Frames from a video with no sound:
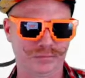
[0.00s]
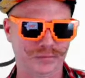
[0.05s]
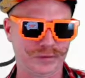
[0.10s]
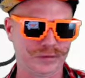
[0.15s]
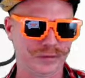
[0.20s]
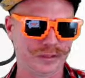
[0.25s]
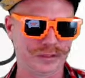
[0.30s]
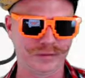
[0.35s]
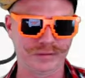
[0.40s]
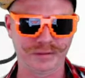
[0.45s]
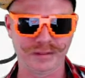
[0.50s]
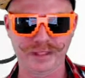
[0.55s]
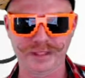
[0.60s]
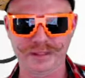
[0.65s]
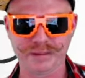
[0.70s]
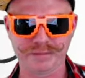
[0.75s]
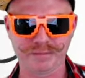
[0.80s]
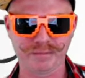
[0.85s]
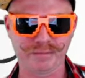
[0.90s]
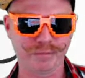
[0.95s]
you know,
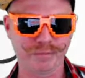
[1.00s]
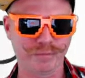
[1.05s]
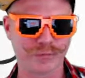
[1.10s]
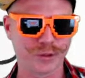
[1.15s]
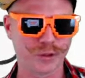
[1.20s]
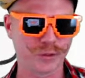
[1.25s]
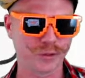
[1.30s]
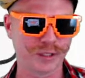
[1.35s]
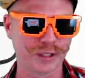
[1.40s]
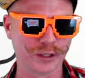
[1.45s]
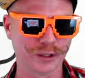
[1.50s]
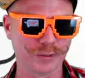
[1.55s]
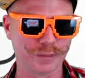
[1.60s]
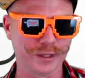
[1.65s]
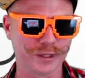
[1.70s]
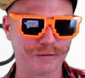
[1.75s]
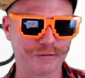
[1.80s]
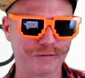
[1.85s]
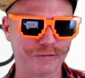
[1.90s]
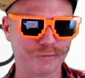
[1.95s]
do a little bit
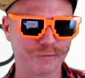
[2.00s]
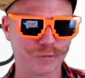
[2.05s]
of,